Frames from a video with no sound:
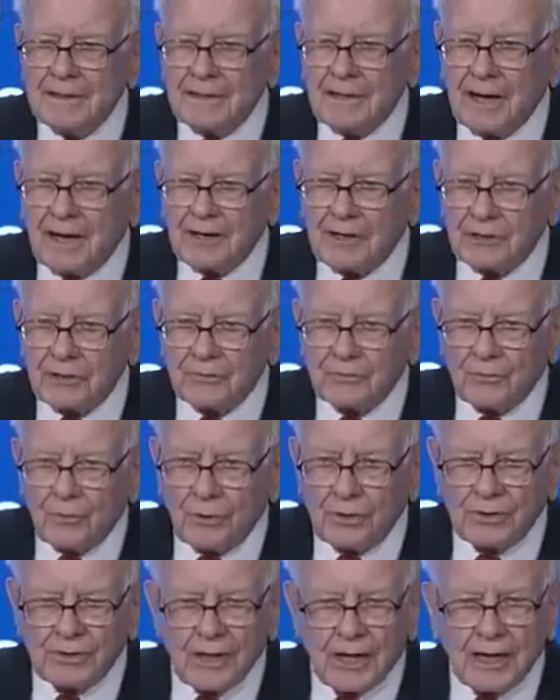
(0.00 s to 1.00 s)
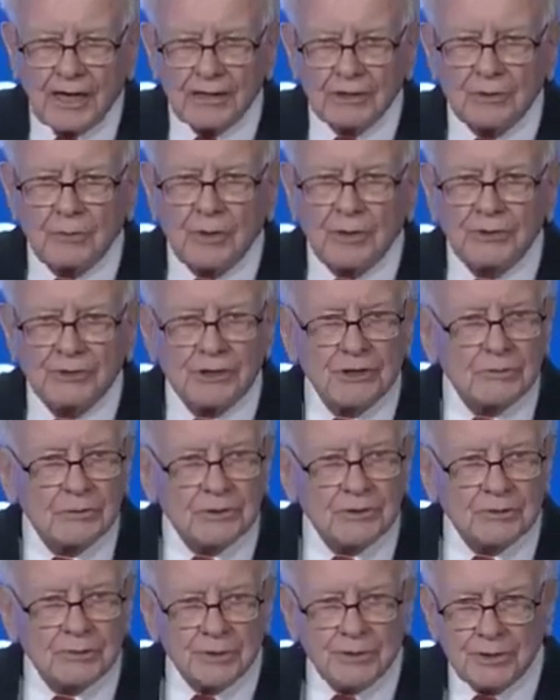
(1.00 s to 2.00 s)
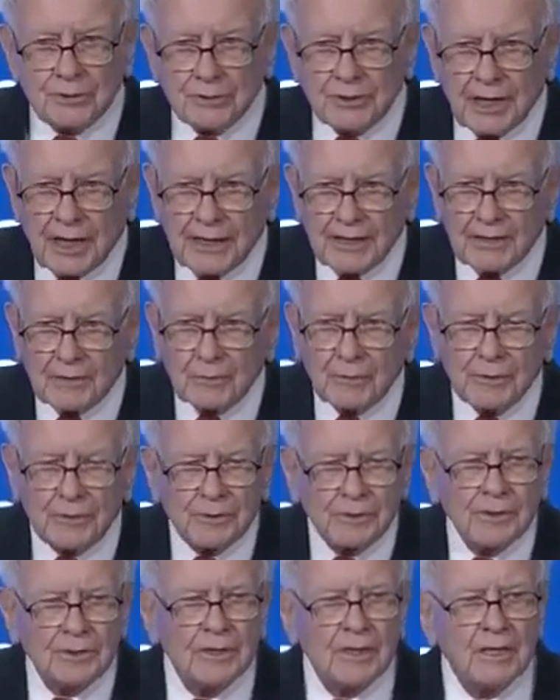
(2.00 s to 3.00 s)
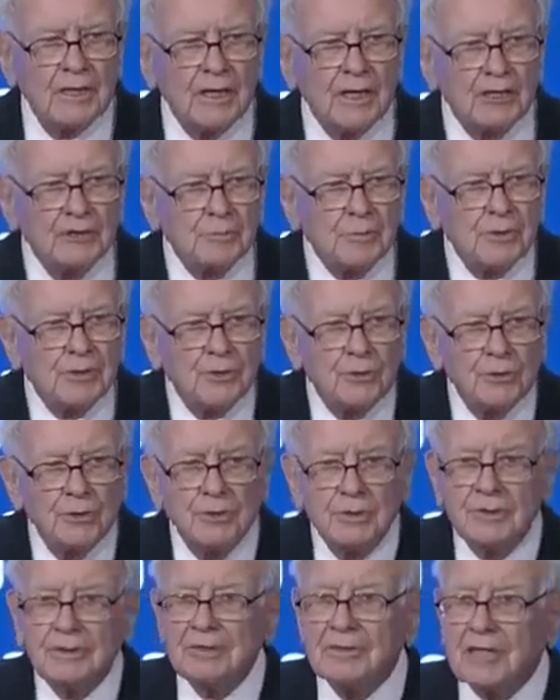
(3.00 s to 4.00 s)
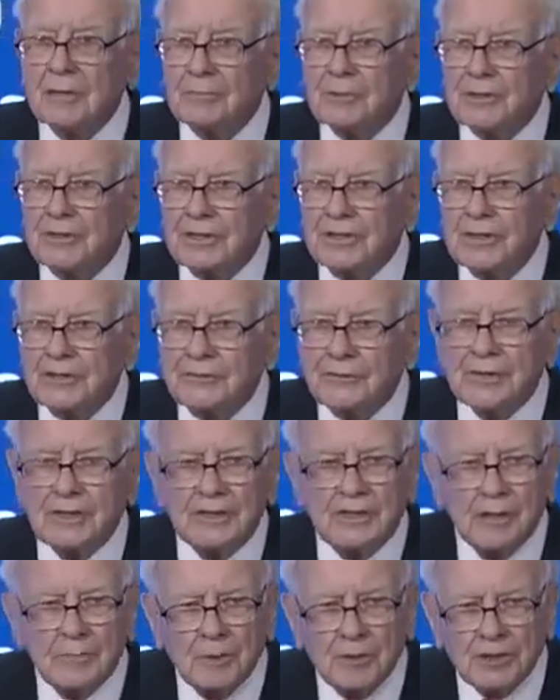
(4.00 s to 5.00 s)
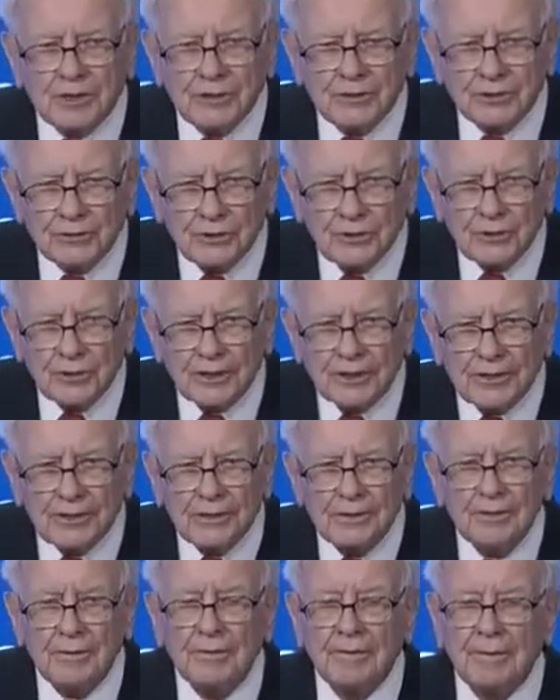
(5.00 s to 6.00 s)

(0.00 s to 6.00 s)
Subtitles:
got her to Fort Dodge, where she was reunited with her husband who had come to the country a couple of years earlier.